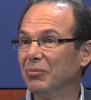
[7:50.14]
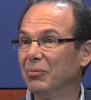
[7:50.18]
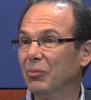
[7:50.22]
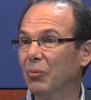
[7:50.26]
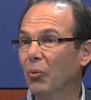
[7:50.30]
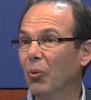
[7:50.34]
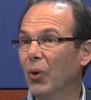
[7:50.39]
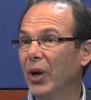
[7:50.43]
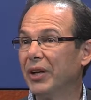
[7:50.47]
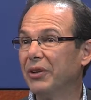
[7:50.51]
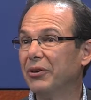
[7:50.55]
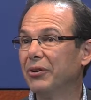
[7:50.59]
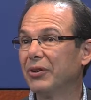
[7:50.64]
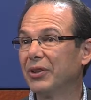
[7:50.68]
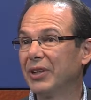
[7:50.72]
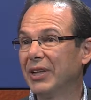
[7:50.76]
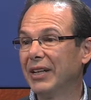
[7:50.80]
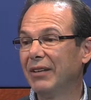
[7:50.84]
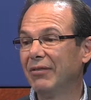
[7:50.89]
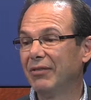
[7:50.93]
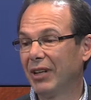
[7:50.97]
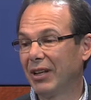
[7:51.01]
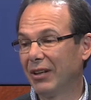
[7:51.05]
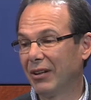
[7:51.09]
When you're
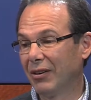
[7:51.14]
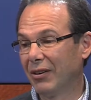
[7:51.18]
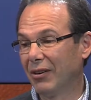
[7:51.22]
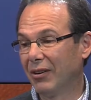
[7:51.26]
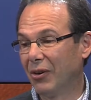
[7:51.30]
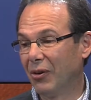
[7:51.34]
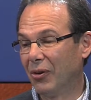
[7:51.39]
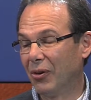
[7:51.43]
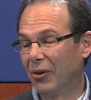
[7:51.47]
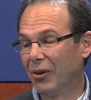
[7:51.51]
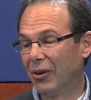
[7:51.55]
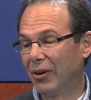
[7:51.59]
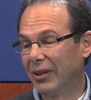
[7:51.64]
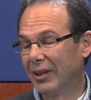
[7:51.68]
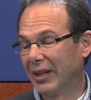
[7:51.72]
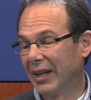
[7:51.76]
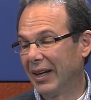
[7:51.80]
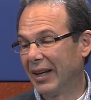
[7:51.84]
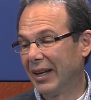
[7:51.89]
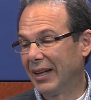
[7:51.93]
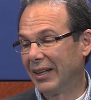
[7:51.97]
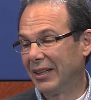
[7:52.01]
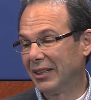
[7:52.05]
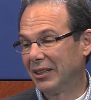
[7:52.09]
leaving on
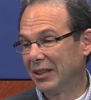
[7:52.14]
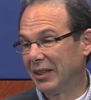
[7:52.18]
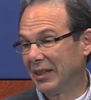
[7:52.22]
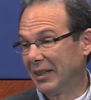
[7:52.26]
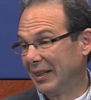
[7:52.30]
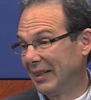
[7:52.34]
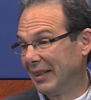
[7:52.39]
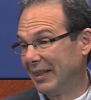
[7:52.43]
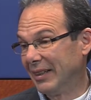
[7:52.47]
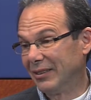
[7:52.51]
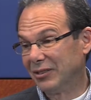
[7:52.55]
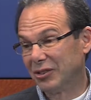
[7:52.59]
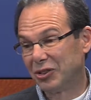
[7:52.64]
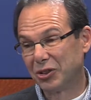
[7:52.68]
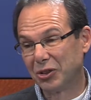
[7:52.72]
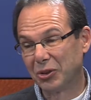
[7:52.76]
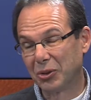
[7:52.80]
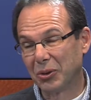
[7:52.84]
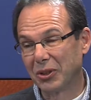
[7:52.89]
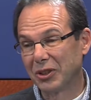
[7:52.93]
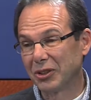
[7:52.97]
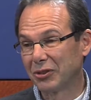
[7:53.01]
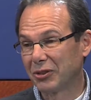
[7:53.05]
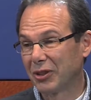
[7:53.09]
a
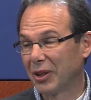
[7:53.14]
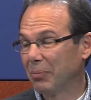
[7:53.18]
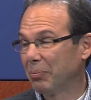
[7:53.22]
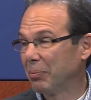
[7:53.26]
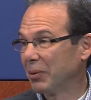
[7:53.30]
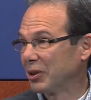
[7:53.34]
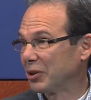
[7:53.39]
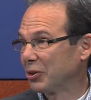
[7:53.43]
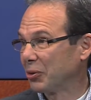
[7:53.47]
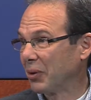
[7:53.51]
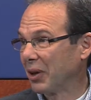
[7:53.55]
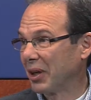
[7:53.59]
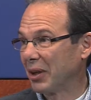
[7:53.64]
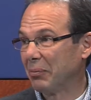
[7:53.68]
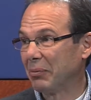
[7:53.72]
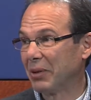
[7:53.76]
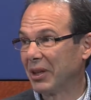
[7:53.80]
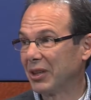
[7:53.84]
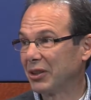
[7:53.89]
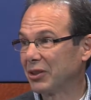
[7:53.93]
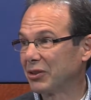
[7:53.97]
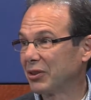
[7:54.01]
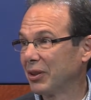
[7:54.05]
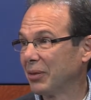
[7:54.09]
short trip, a
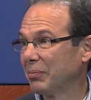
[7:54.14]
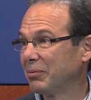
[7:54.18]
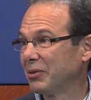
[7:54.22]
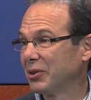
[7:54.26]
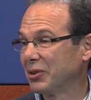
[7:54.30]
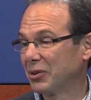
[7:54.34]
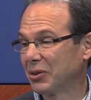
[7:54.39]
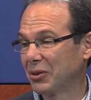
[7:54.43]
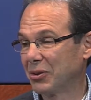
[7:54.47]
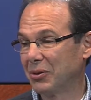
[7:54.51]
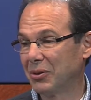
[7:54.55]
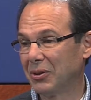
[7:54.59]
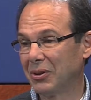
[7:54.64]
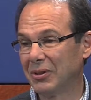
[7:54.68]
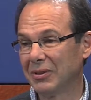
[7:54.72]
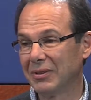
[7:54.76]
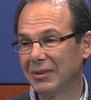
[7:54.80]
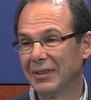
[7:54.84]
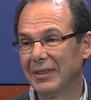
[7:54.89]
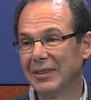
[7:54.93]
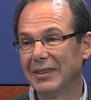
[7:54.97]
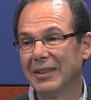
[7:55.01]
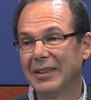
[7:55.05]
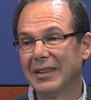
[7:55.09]
20-minute trip to school,
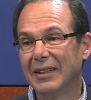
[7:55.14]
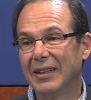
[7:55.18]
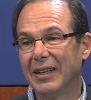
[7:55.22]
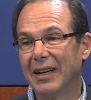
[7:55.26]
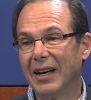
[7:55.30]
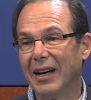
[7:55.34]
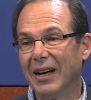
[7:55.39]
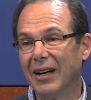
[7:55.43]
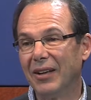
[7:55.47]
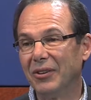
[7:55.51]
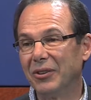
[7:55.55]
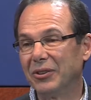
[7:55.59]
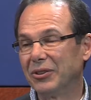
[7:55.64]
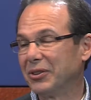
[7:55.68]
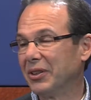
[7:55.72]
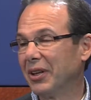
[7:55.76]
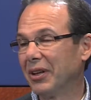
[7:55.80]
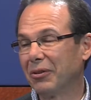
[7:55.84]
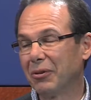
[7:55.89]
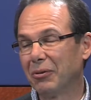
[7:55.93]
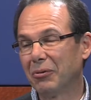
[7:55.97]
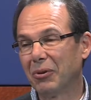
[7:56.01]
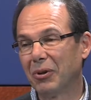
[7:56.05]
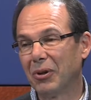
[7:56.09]
there's
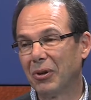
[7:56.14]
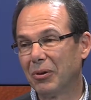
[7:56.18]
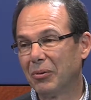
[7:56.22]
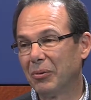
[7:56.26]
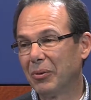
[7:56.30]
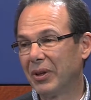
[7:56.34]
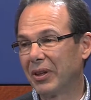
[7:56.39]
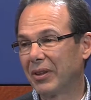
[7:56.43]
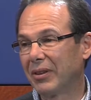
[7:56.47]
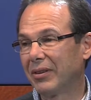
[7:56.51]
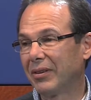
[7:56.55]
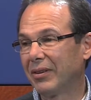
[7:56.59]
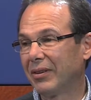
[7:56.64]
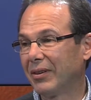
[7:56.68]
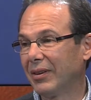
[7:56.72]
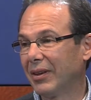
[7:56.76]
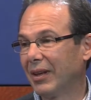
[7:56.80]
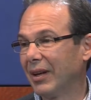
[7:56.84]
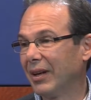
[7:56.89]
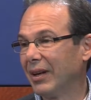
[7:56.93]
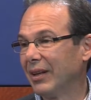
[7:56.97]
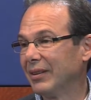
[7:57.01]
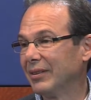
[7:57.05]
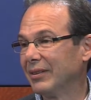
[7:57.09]
nothing wrong with
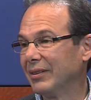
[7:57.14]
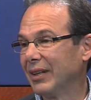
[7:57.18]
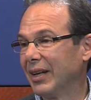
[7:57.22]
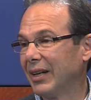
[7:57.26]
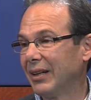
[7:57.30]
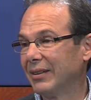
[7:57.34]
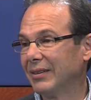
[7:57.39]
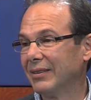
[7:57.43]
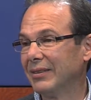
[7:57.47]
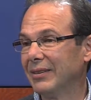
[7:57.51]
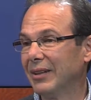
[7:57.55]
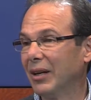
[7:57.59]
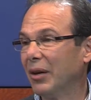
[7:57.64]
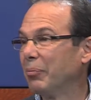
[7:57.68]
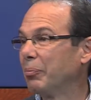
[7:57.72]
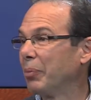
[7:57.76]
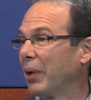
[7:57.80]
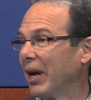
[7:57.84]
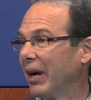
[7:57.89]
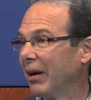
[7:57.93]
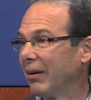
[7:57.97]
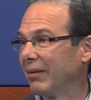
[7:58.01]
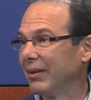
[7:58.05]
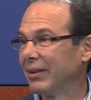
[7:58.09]
letting a
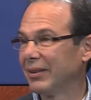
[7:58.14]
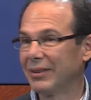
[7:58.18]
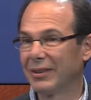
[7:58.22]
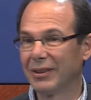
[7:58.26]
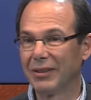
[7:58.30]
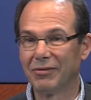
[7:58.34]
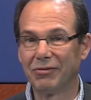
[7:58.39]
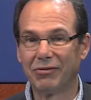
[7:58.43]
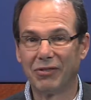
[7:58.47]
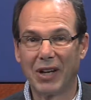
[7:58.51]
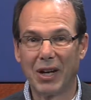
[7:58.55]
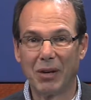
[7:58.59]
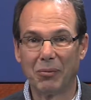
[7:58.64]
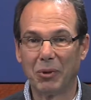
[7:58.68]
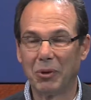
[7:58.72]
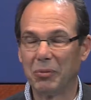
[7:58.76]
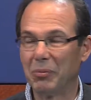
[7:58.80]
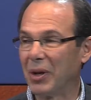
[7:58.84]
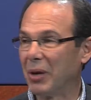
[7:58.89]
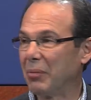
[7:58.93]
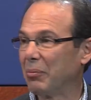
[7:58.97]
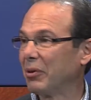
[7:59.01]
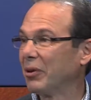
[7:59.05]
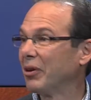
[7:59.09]
parent, a family
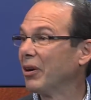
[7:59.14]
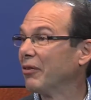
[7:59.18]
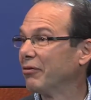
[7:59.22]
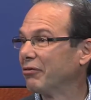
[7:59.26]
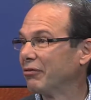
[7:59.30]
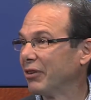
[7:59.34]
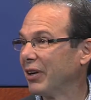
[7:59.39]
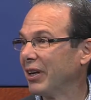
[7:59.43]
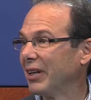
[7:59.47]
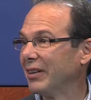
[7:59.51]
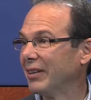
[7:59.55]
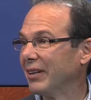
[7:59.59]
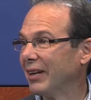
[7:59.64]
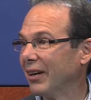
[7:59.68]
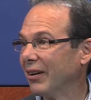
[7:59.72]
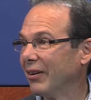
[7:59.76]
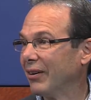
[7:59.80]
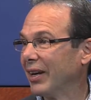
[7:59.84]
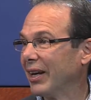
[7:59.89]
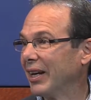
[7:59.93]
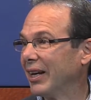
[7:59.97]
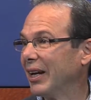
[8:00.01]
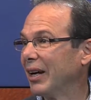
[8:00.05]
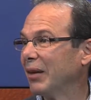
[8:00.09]
member, a friend know,
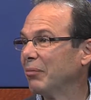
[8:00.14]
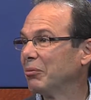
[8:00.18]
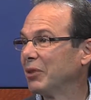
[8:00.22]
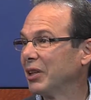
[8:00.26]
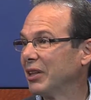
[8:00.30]
hey, I'm